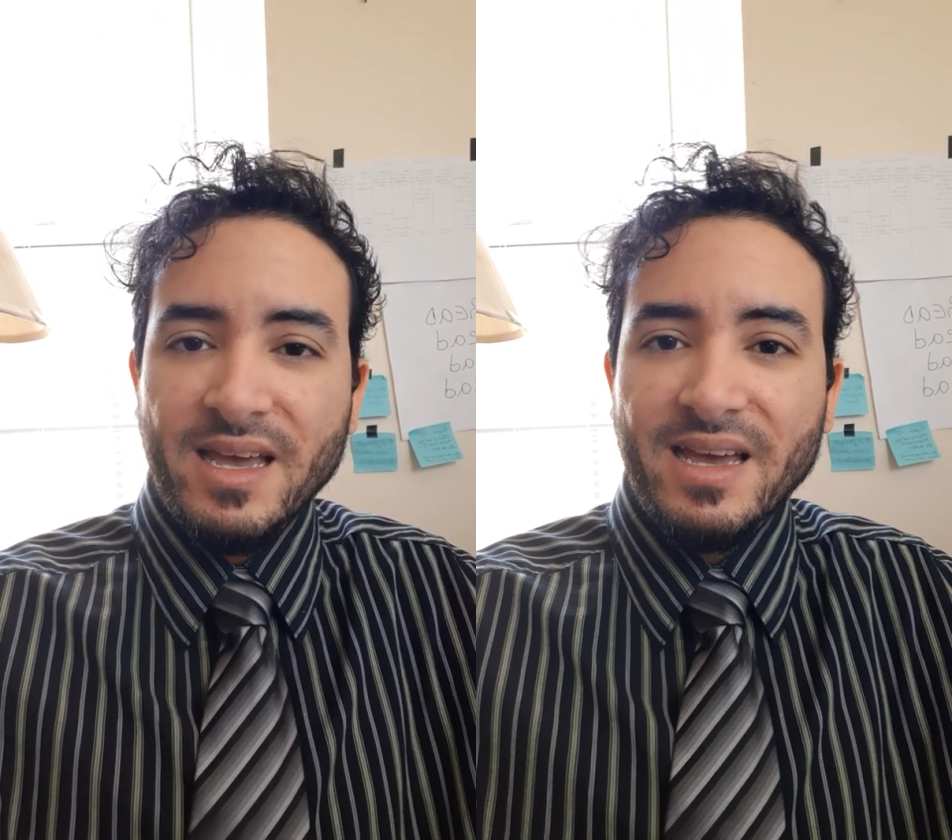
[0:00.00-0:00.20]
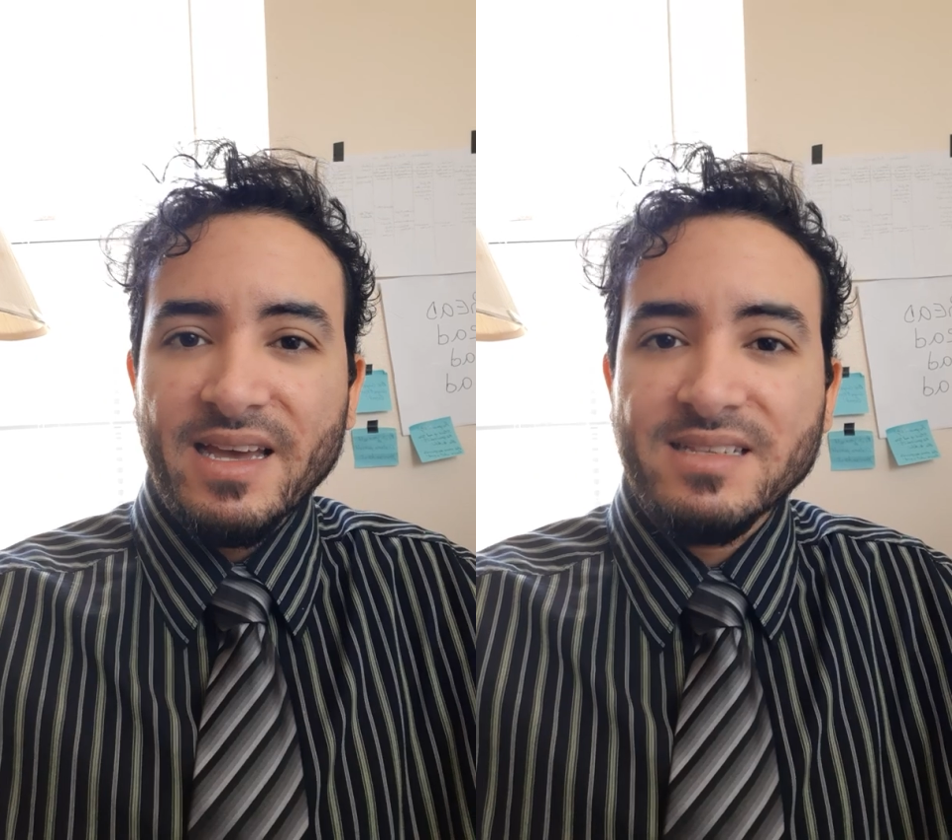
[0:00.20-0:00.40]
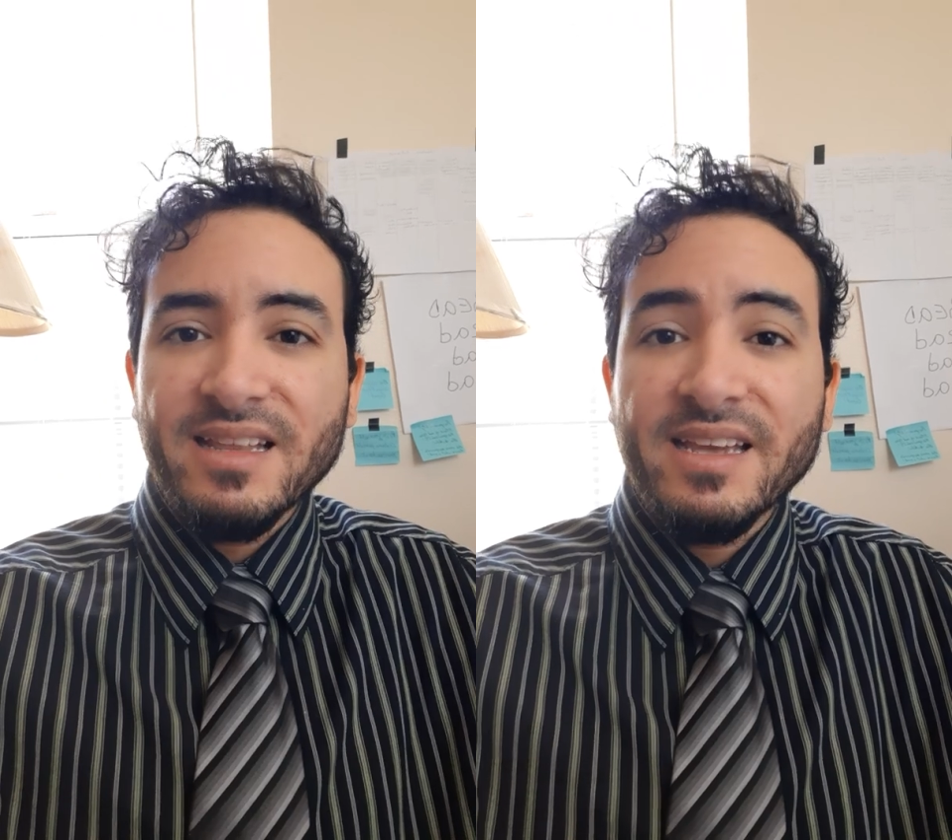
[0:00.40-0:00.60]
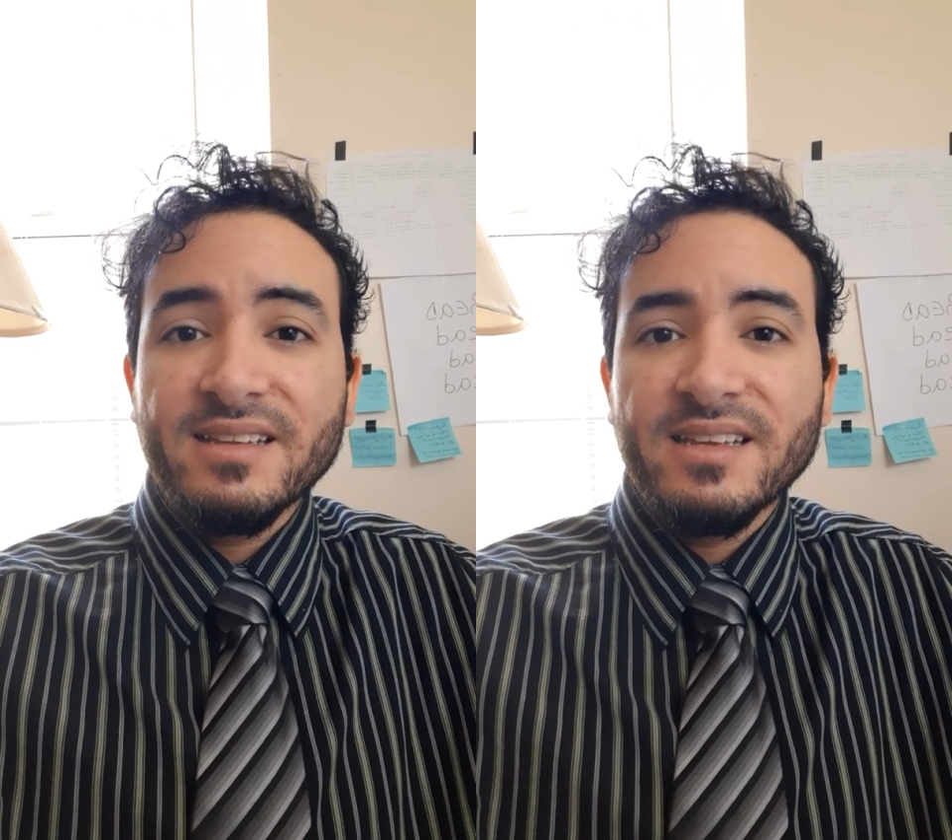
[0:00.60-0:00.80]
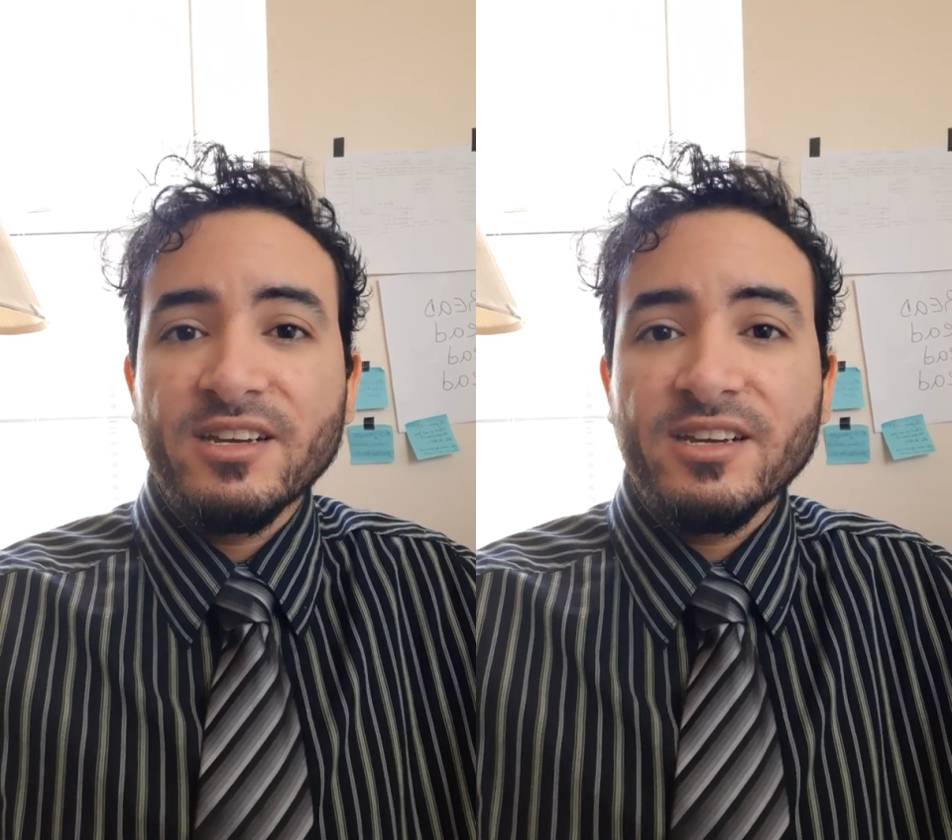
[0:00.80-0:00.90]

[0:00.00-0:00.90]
It's like the